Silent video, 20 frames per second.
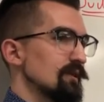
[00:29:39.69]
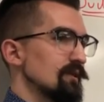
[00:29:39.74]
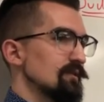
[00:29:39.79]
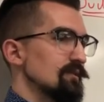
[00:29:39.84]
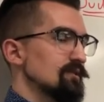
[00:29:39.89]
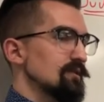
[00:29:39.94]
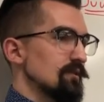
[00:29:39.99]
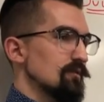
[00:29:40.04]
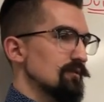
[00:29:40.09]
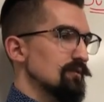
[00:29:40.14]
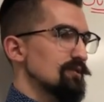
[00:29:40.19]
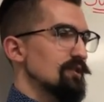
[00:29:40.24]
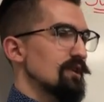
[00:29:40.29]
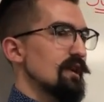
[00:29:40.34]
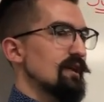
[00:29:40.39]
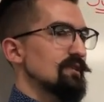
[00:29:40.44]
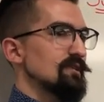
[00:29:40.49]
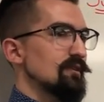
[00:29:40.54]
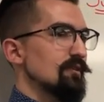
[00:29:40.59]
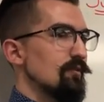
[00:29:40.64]
So she
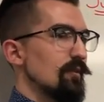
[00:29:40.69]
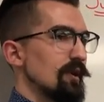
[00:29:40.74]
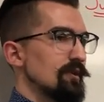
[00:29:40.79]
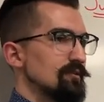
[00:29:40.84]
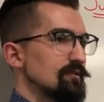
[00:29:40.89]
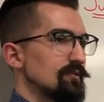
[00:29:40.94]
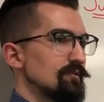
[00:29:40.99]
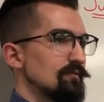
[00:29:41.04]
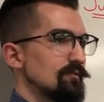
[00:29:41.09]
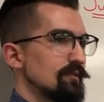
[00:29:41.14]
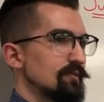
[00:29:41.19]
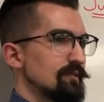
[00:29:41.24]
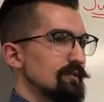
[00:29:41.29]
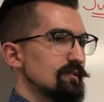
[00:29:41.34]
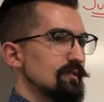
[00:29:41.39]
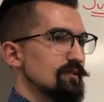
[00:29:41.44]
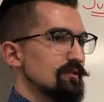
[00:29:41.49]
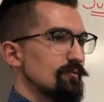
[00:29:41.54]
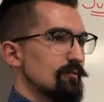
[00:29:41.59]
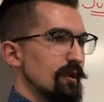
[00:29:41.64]
asked the question. It was a
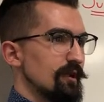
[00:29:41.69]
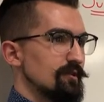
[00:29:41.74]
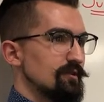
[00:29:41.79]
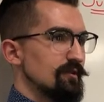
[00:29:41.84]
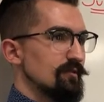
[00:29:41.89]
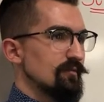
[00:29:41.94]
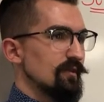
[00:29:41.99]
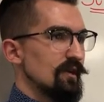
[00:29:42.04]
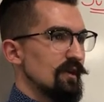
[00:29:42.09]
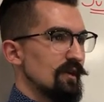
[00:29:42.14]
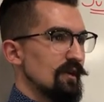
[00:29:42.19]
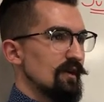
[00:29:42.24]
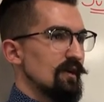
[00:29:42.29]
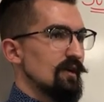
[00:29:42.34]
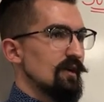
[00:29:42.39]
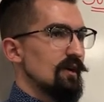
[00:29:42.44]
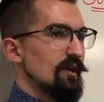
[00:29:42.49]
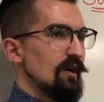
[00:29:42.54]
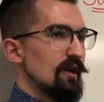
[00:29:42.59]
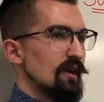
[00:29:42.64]
situation.
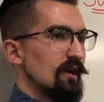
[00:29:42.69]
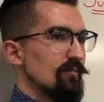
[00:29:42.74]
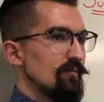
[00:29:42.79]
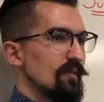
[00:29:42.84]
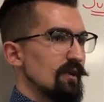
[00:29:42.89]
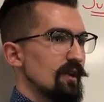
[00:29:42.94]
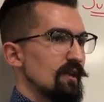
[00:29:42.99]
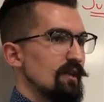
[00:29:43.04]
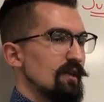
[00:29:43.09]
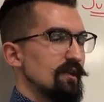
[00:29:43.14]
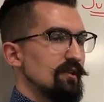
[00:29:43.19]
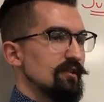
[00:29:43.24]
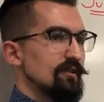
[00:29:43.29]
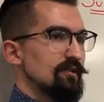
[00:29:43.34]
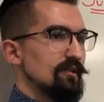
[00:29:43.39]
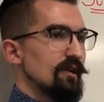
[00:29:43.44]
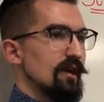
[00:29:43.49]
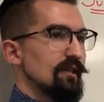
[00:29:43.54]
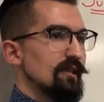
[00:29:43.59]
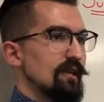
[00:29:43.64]
Um, and he
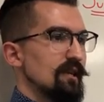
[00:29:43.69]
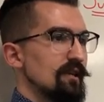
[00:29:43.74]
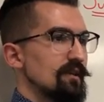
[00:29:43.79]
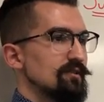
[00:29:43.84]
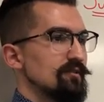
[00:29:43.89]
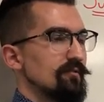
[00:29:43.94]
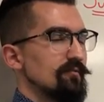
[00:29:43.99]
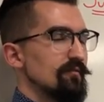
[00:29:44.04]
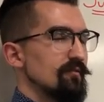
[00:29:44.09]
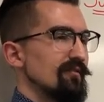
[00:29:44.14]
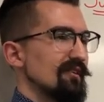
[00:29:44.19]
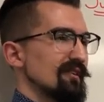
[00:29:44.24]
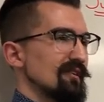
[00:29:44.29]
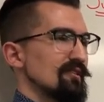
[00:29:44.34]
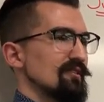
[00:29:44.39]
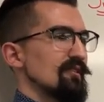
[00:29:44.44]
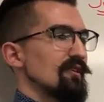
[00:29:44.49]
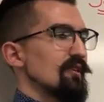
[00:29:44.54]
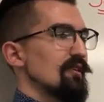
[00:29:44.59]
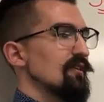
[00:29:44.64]
just got that initial feeling like,
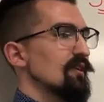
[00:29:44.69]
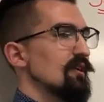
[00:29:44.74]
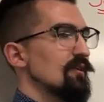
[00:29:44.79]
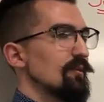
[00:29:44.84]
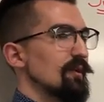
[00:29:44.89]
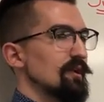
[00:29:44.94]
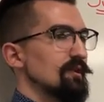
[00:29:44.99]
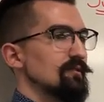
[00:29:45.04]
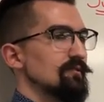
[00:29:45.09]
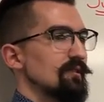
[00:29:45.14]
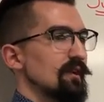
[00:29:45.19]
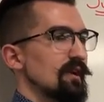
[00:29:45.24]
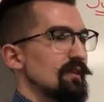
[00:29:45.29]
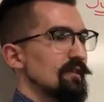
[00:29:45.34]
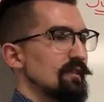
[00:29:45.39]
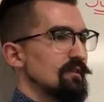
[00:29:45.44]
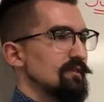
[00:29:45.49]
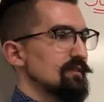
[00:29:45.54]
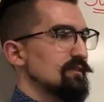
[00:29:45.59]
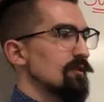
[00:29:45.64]
ugh, I don't want to do that.
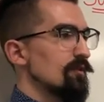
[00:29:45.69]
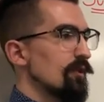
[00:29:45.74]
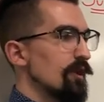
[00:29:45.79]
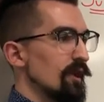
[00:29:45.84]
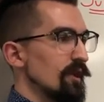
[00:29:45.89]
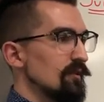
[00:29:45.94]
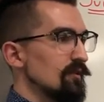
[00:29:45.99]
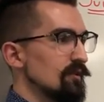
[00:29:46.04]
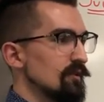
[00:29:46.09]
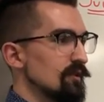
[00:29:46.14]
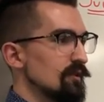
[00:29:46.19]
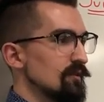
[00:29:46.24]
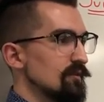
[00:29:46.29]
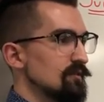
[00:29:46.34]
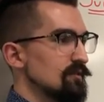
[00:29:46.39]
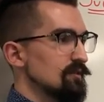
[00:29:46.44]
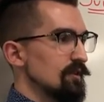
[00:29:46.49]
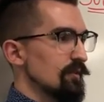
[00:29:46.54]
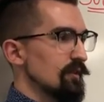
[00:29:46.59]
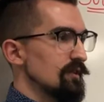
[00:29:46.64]
That's annoying.
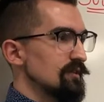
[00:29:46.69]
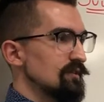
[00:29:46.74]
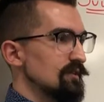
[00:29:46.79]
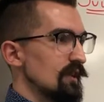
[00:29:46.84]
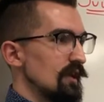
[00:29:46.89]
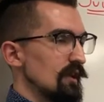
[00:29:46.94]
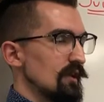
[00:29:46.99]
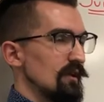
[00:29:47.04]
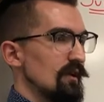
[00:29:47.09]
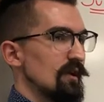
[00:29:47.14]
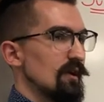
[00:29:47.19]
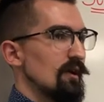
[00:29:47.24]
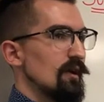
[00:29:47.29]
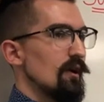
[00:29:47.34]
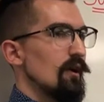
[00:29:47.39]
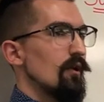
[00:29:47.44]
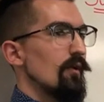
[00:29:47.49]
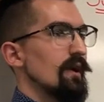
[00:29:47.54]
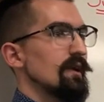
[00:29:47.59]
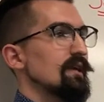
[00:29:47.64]
So he said,
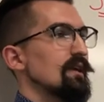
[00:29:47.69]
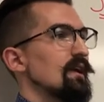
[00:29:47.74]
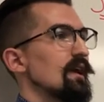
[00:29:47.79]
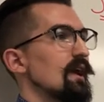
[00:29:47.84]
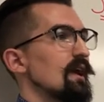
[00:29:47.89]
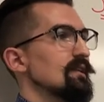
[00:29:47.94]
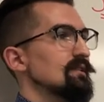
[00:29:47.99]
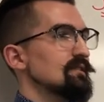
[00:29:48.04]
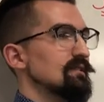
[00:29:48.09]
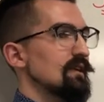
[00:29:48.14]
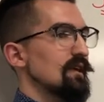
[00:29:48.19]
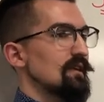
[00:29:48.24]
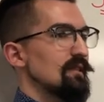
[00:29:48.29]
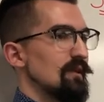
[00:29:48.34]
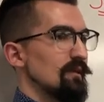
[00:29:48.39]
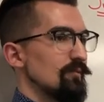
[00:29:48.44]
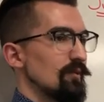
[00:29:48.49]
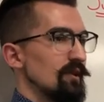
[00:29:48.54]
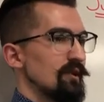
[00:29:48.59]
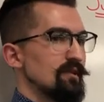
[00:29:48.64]
oh, I can't. And
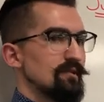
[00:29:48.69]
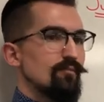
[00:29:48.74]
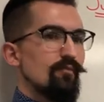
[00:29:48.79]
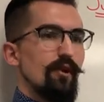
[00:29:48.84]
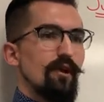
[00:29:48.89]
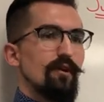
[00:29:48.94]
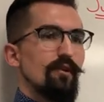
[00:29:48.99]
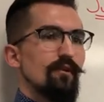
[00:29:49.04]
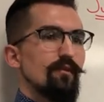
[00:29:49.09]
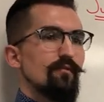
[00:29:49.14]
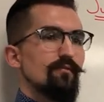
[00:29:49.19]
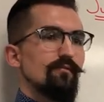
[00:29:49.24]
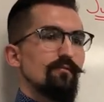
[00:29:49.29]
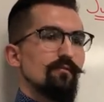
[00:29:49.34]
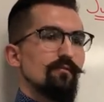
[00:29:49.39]
then what did his brain do?